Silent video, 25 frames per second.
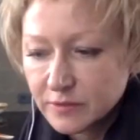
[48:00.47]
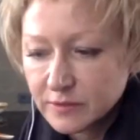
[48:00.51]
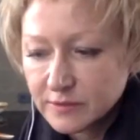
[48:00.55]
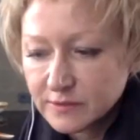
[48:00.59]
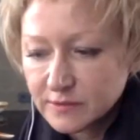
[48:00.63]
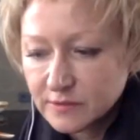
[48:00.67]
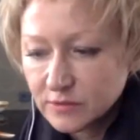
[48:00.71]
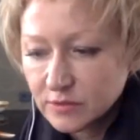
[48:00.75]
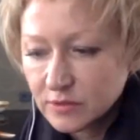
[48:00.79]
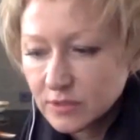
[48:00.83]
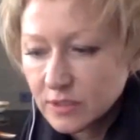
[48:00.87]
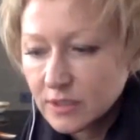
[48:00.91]

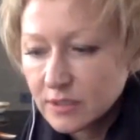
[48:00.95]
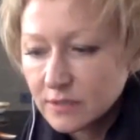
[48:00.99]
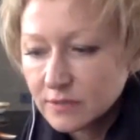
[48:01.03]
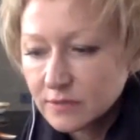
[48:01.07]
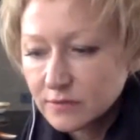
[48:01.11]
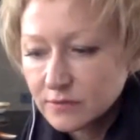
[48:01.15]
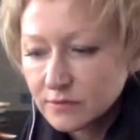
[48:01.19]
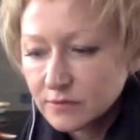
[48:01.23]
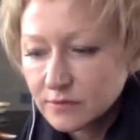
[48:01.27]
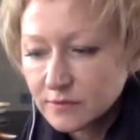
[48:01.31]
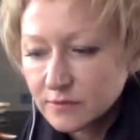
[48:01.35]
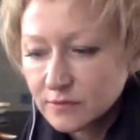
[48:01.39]
yesterday,
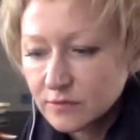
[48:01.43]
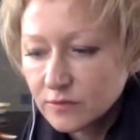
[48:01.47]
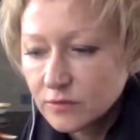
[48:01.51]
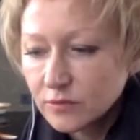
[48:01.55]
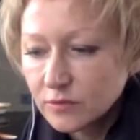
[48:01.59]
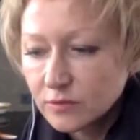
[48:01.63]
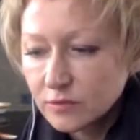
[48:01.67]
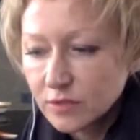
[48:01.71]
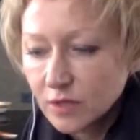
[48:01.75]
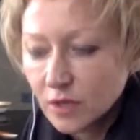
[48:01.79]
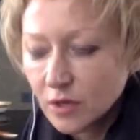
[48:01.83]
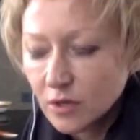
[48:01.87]
and there is a
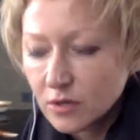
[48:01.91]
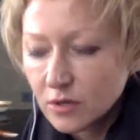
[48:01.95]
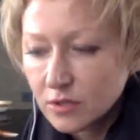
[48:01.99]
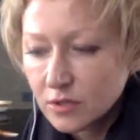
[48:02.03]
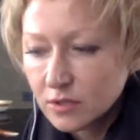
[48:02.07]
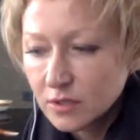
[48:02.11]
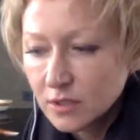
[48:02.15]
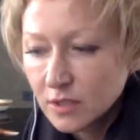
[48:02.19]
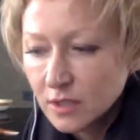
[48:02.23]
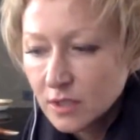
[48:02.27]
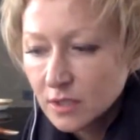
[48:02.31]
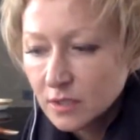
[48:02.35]
Google
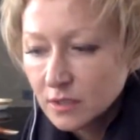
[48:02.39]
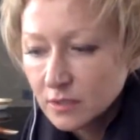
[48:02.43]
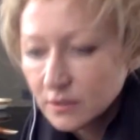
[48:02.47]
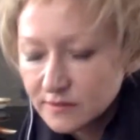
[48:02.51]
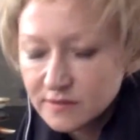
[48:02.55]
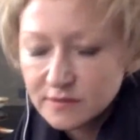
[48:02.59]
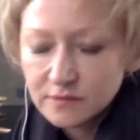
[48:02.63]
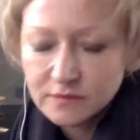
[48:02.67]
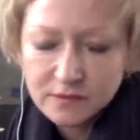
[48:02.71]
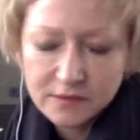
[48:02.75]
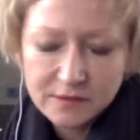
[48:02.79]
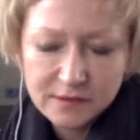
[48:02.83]
Doc.
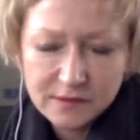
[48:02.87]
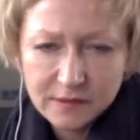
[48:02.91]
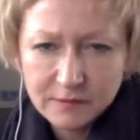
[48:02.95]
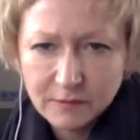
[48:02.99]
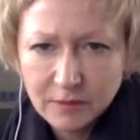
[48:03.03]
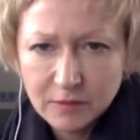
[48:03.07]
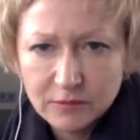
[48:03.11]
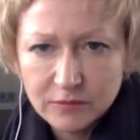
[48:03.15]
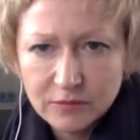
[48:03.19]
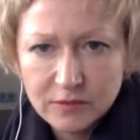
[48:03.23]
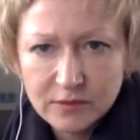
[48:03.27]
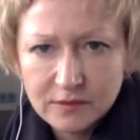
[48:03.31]
It's
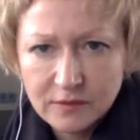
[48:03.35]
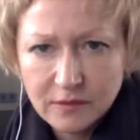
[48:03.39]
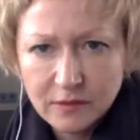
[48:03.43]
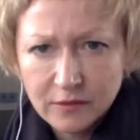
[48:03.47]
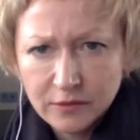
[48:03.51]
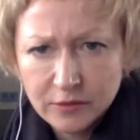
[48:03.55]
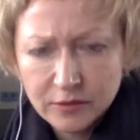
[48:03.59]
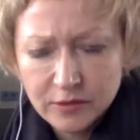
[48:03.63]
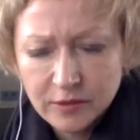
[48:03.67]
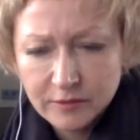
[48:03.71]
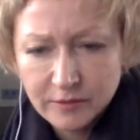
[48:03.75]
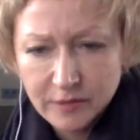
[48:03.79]
about
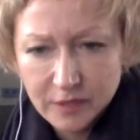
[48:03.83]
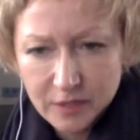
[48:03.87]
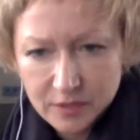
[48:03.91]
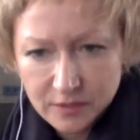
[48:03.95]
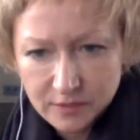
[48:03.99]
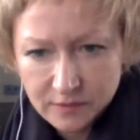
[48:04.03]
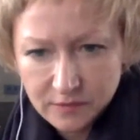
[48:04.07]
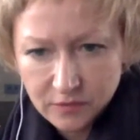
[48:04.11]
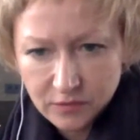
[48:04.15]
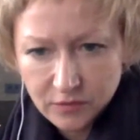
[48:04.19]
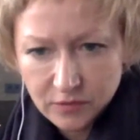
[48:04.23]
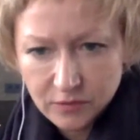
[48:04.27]
30
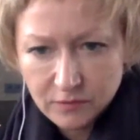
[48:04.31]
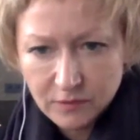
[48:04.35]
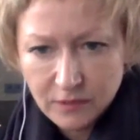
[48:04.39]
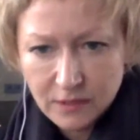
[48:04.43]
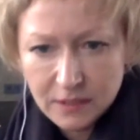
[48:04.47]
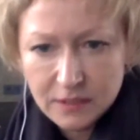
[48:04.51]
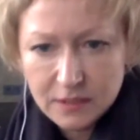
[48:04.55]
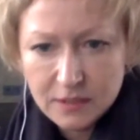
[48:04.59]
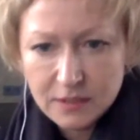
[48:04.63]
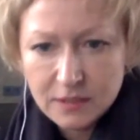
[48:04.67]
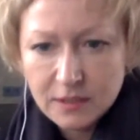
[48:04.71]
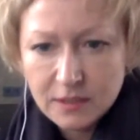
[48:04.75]
pages
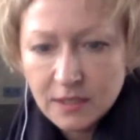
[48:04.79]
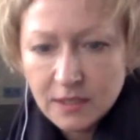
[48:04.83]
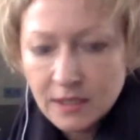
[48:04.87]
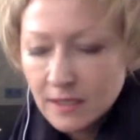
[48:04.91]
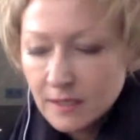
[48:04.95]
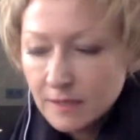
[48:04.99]
document.